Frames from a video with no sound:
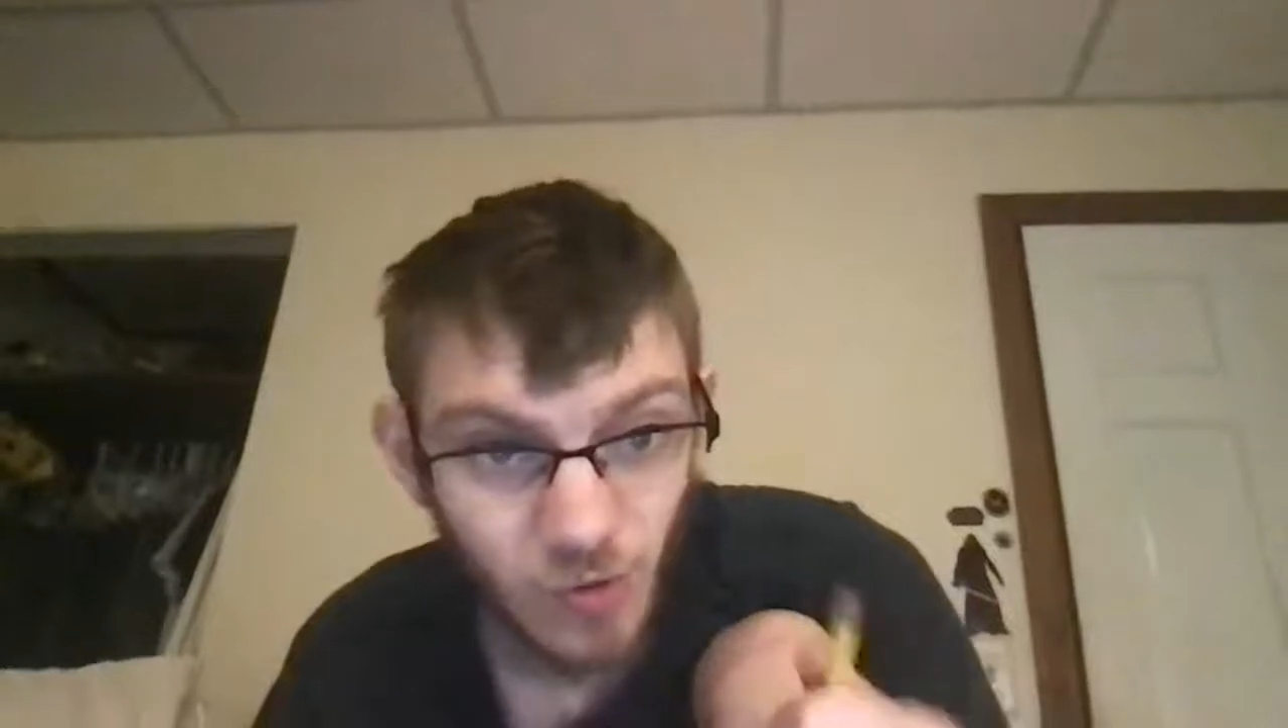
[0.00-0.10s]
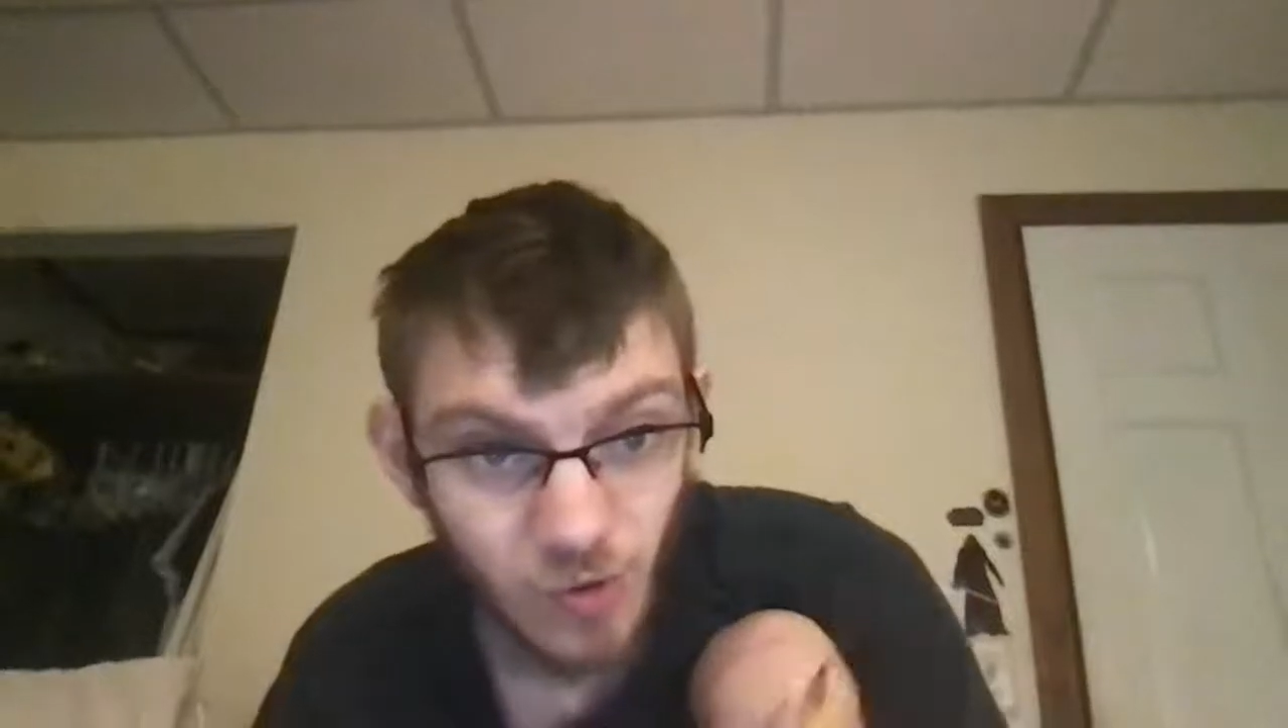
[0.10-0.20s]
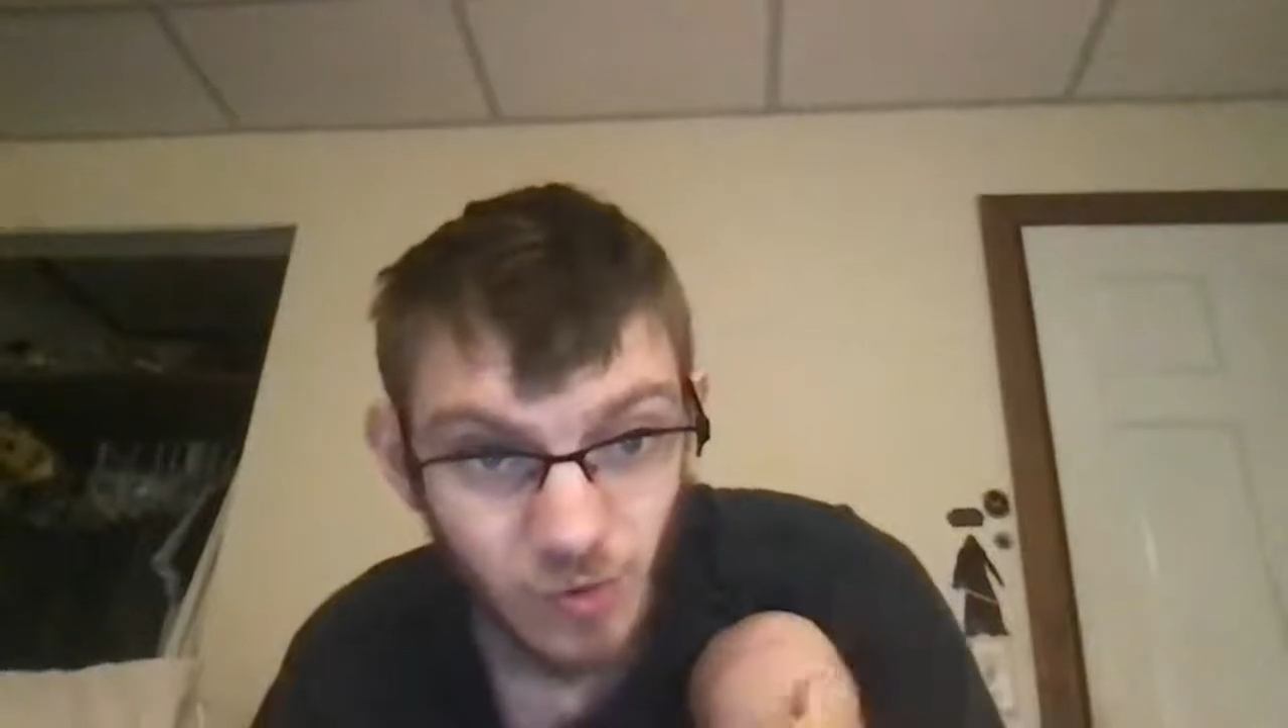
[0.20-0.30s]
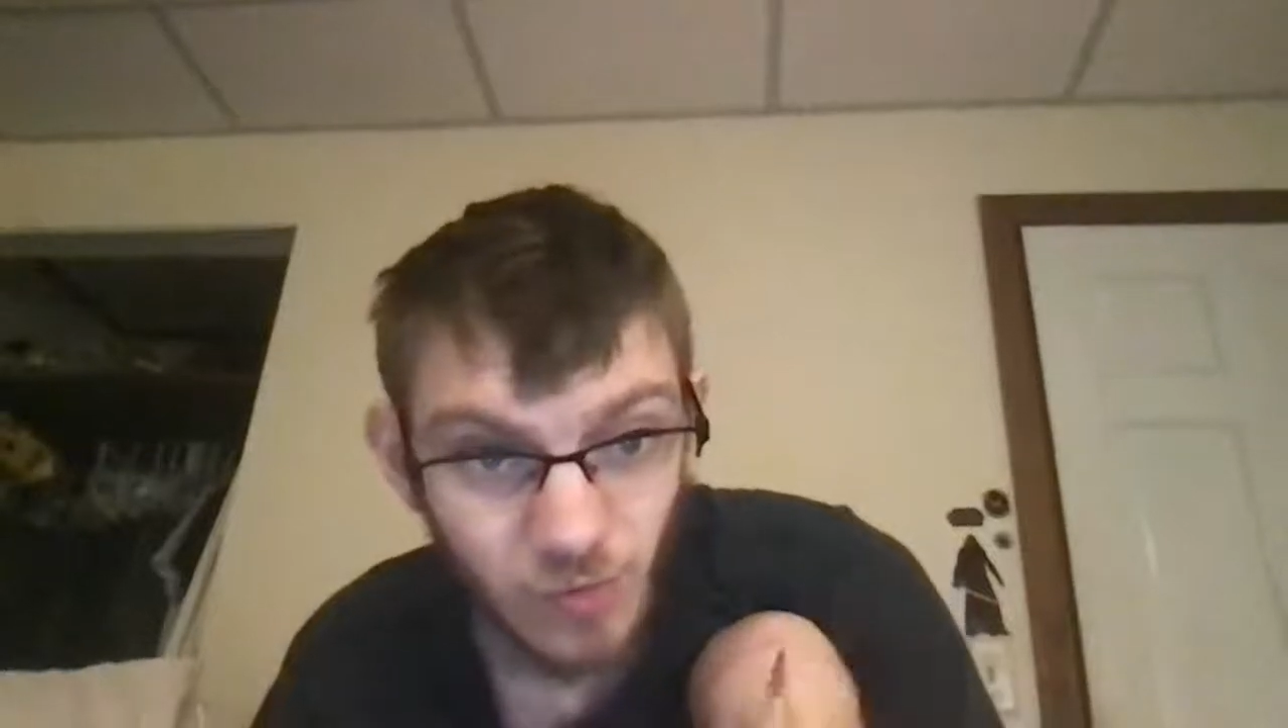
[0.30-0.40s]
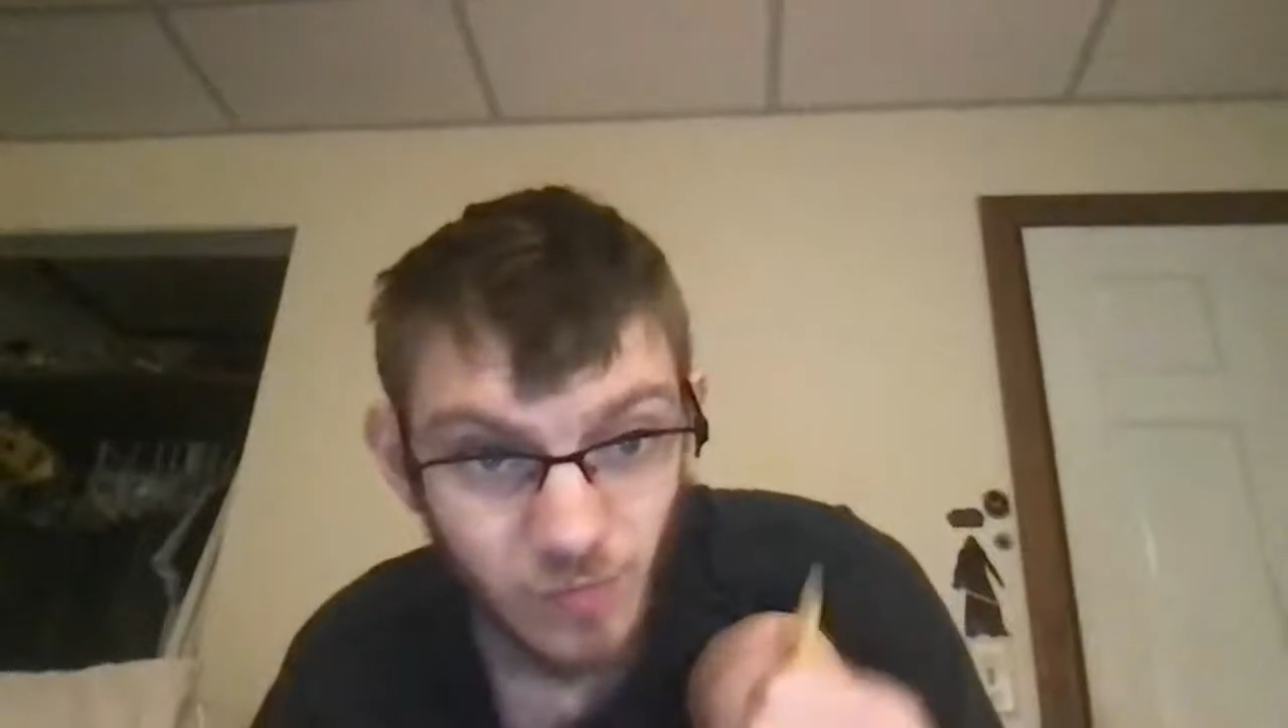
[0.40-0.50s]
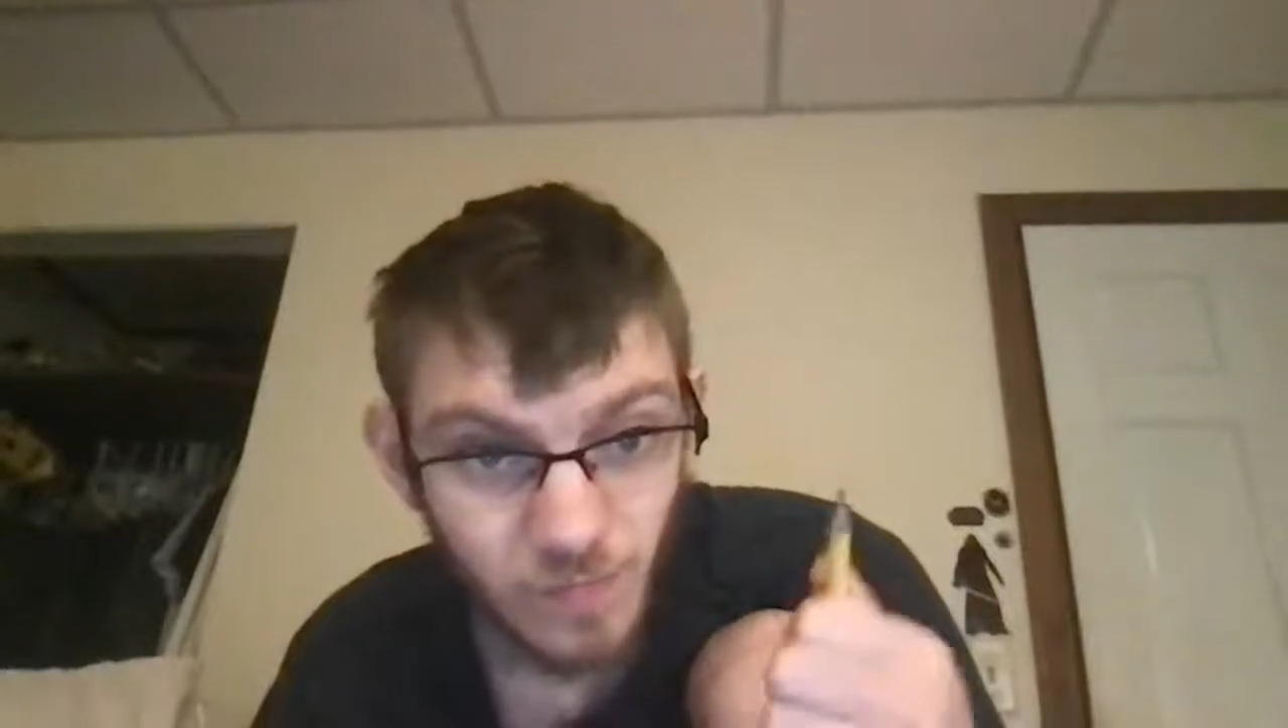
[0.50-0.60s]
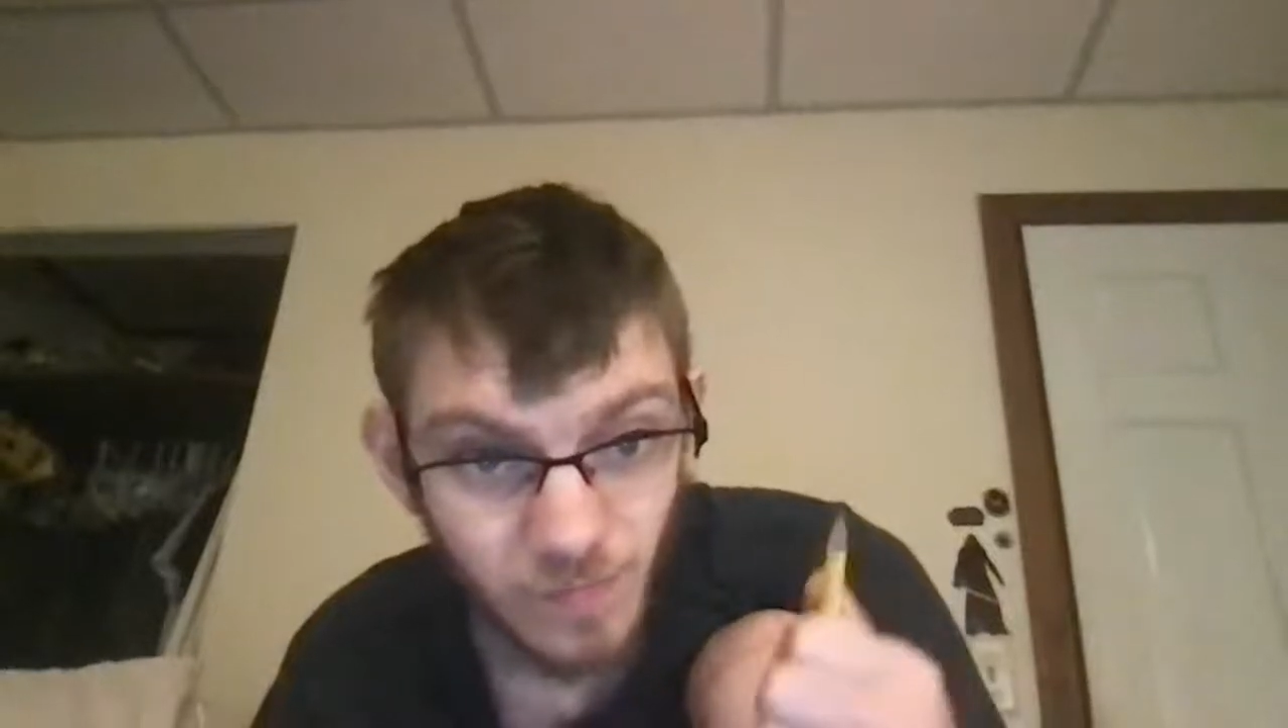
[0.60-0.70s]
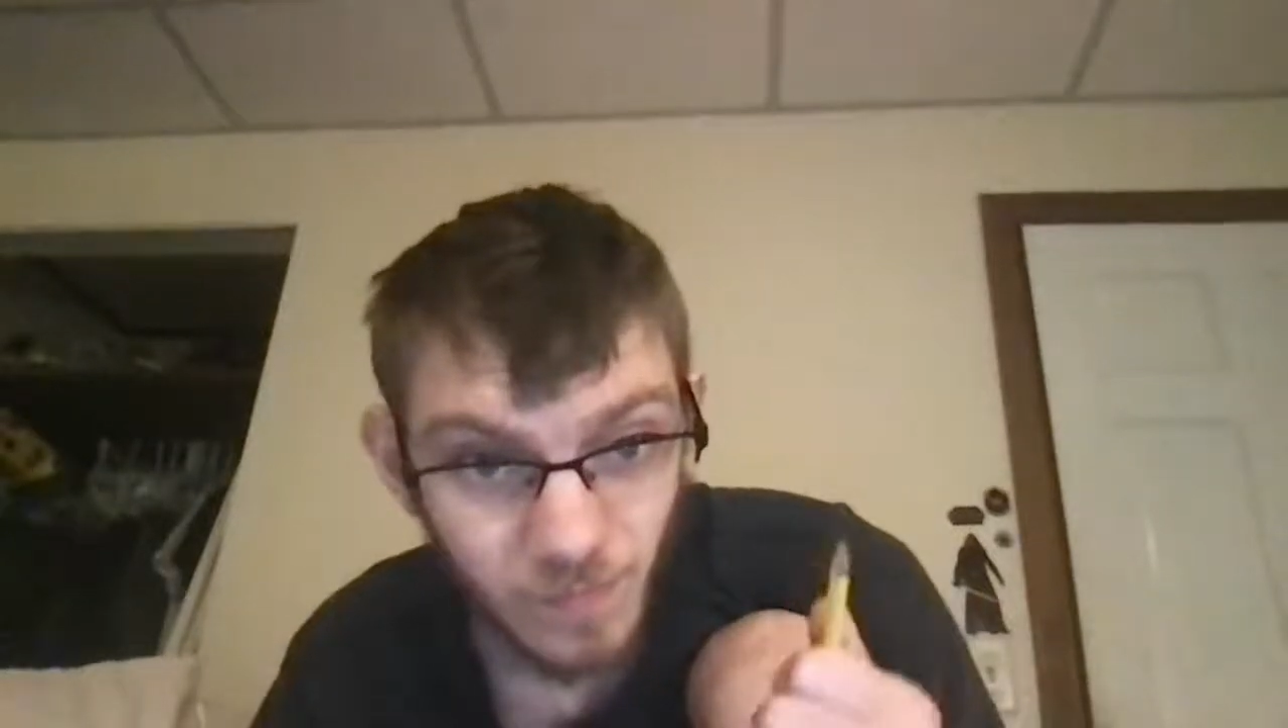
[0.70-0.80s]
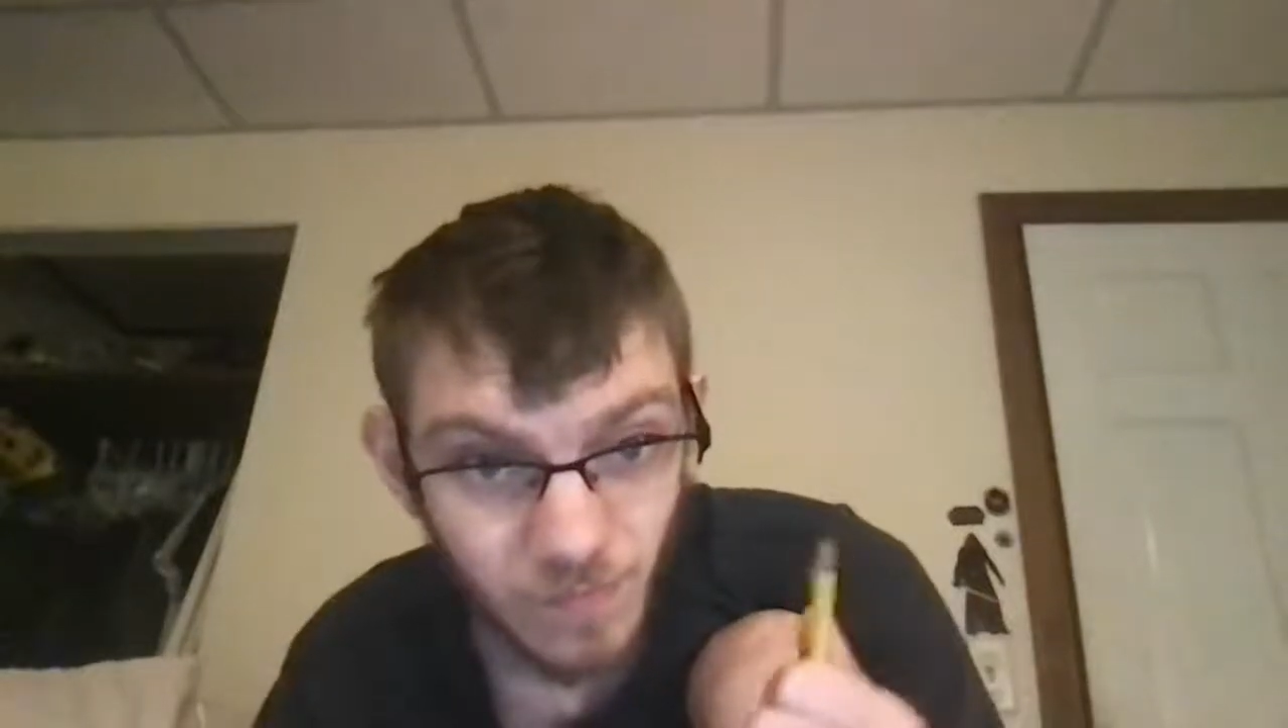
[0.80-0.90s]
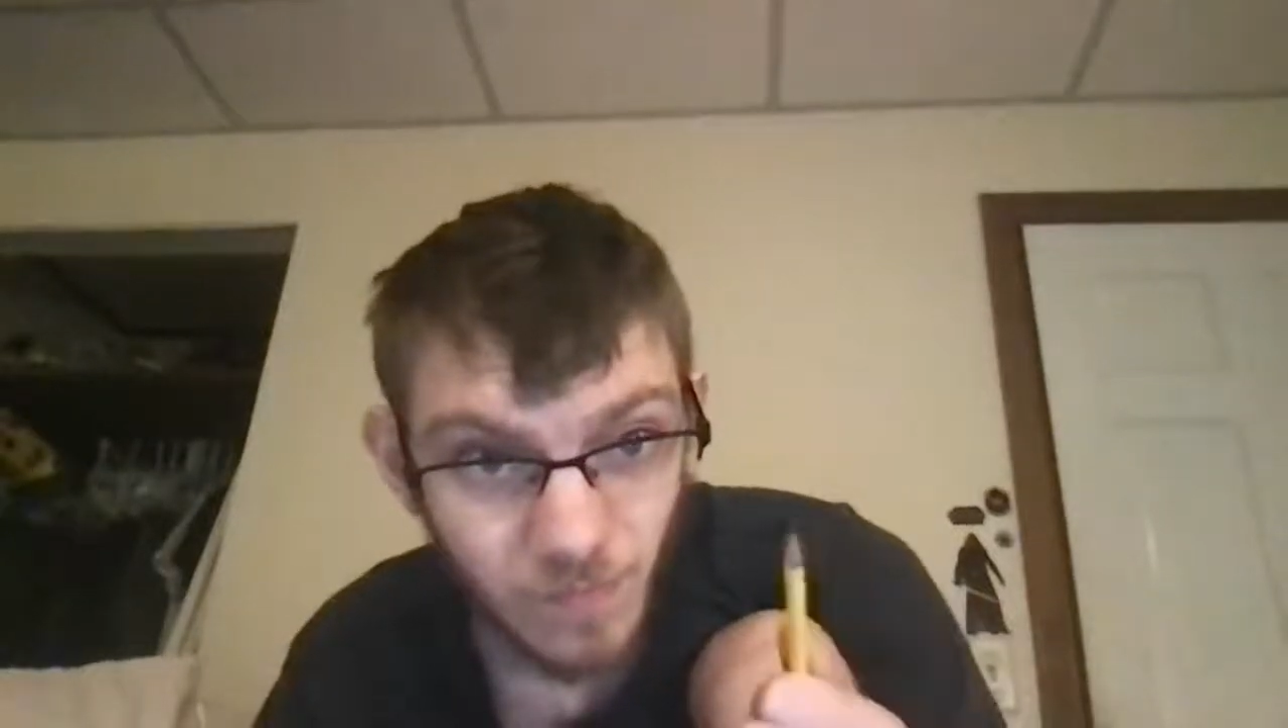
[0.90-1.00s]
Hulu?